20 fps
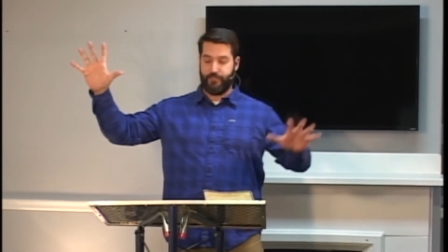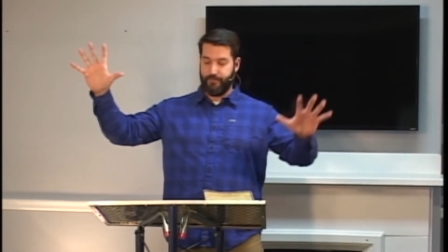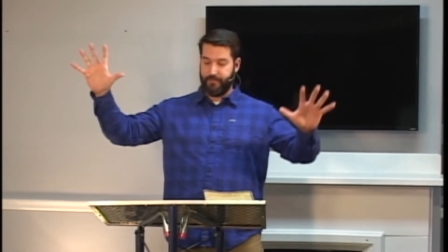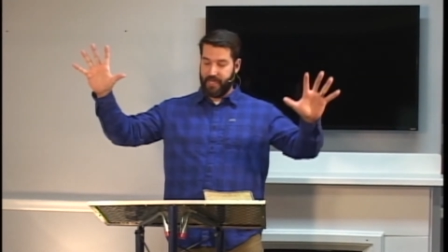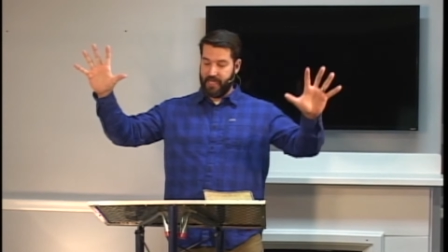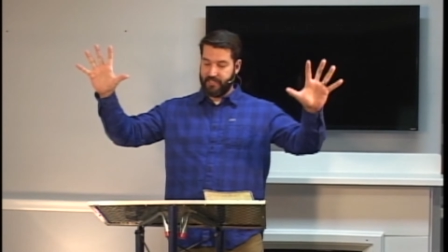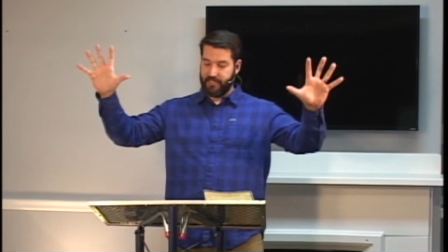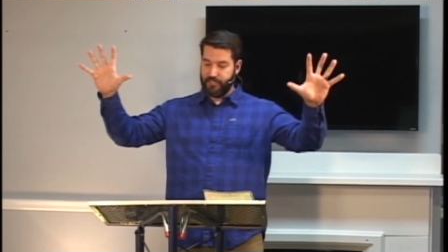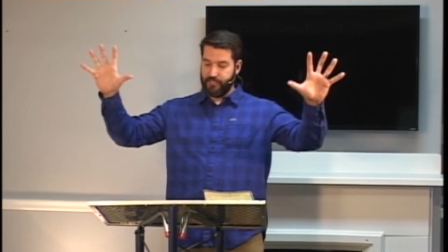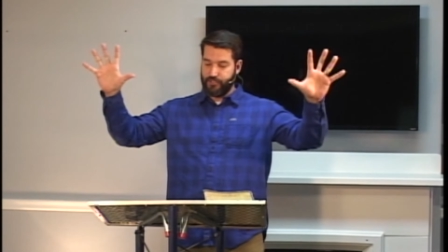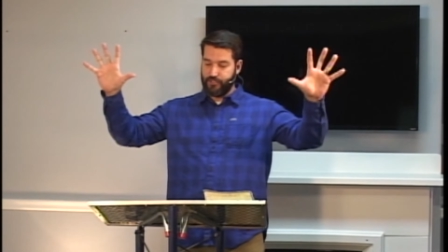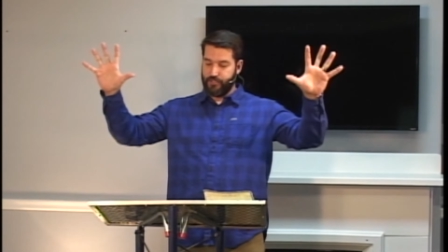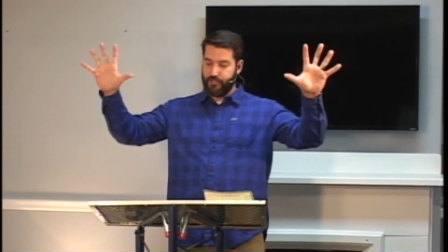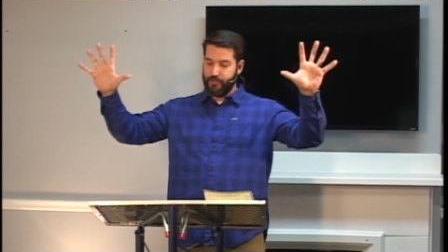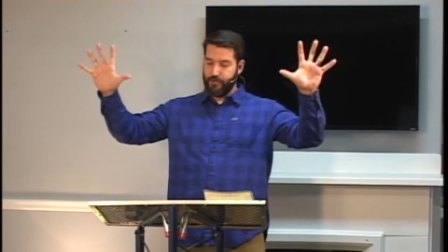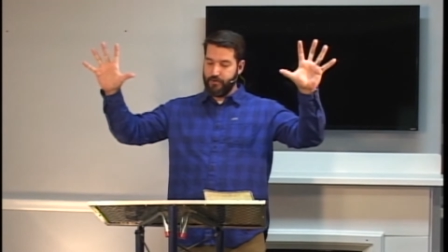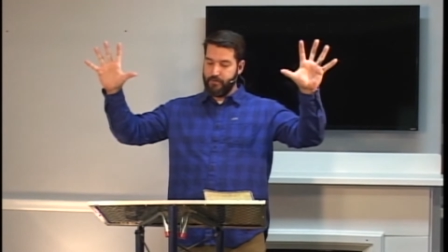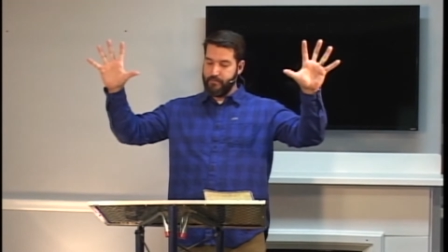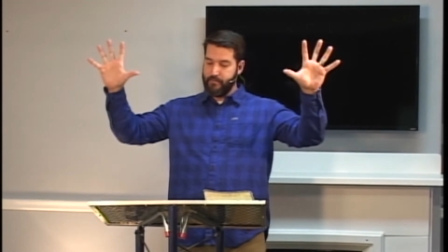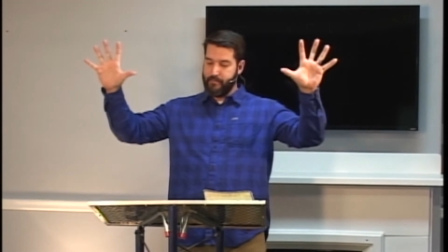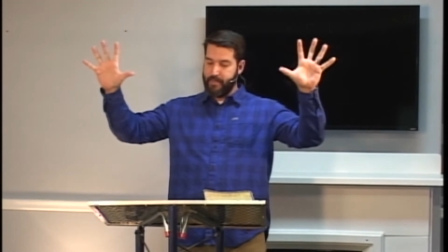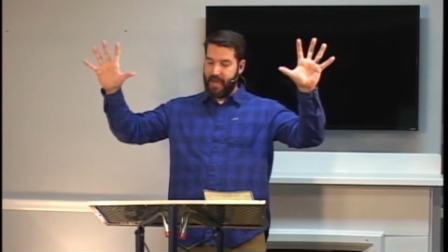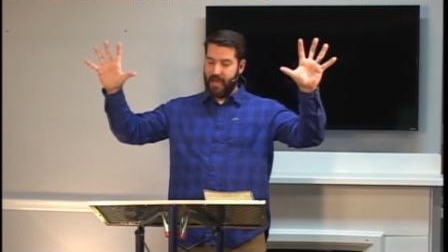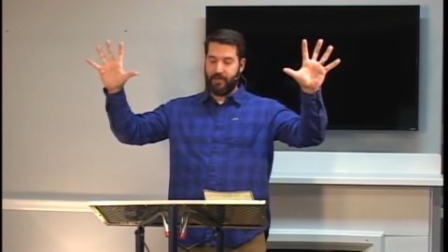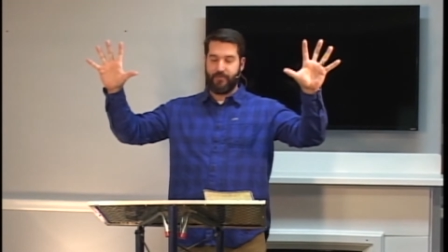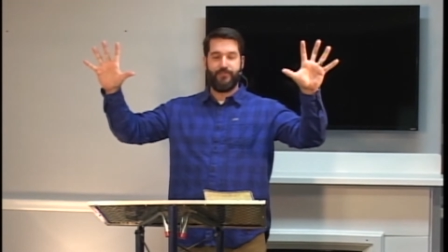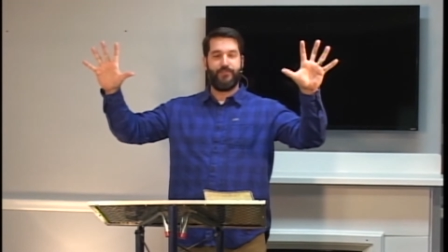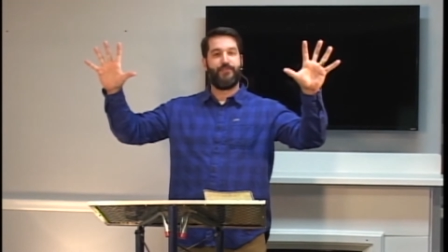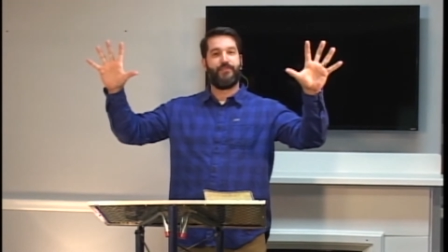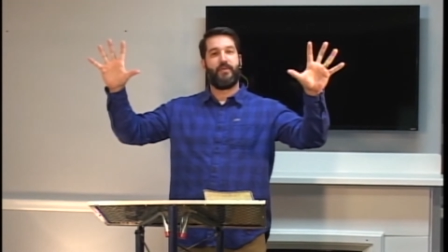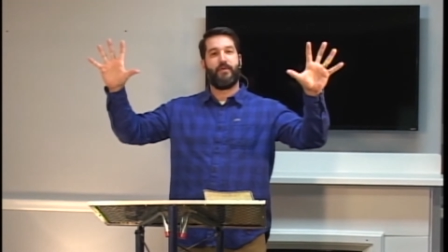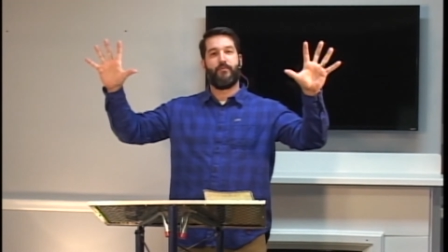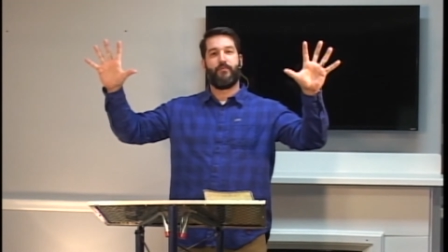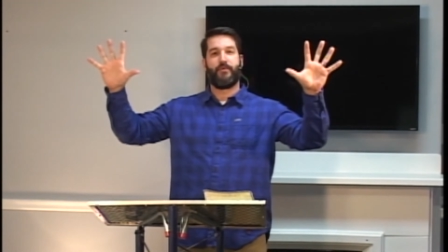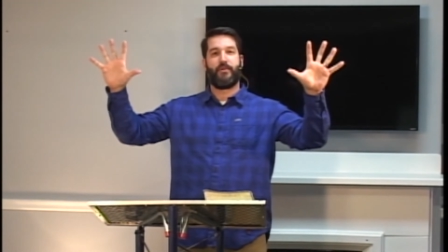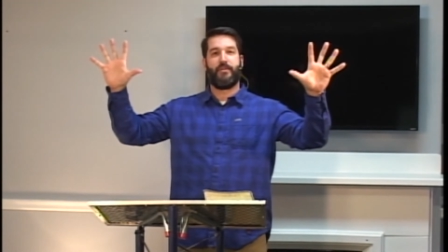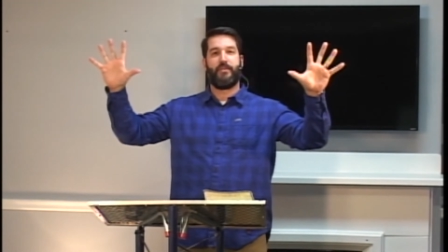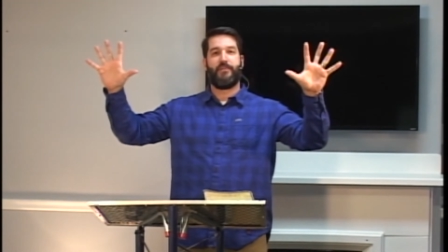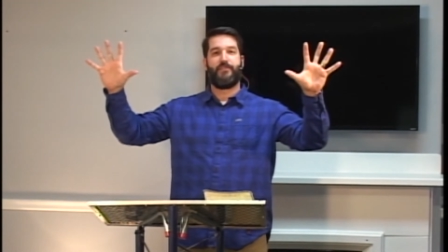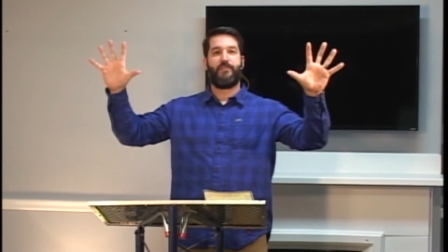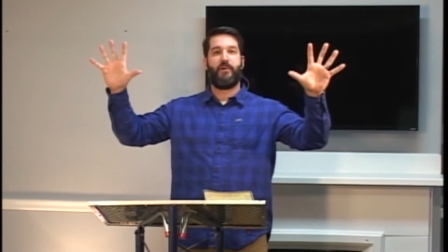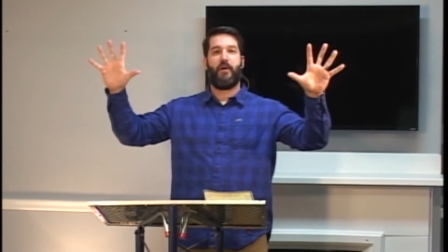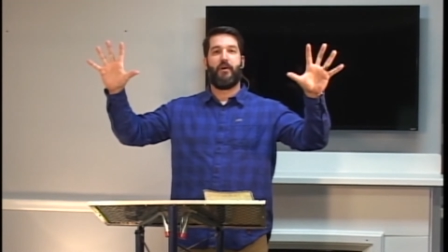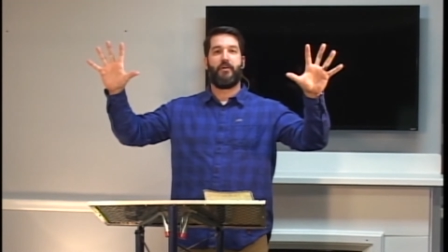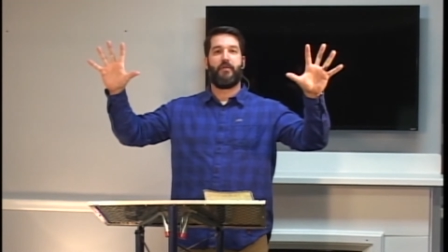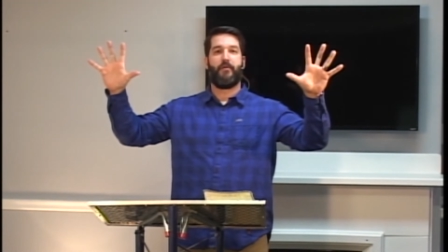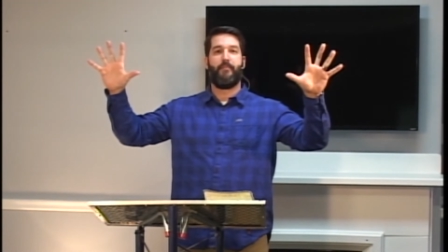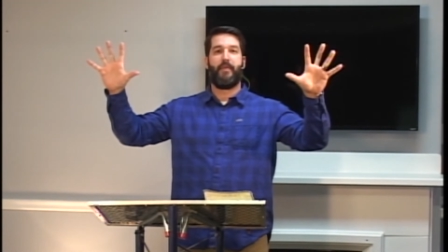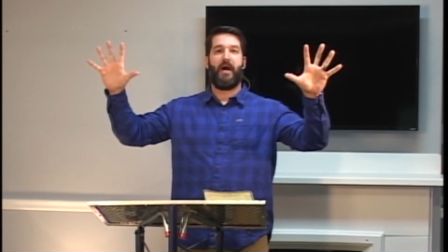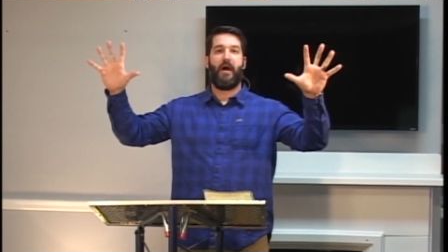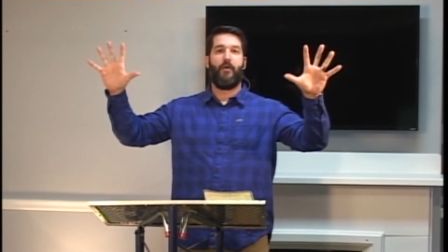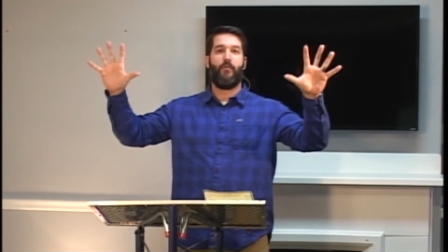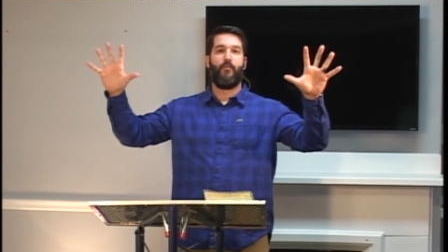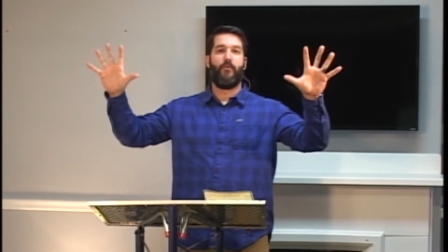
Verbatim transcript: So we got these two mountains that we're going to talk about.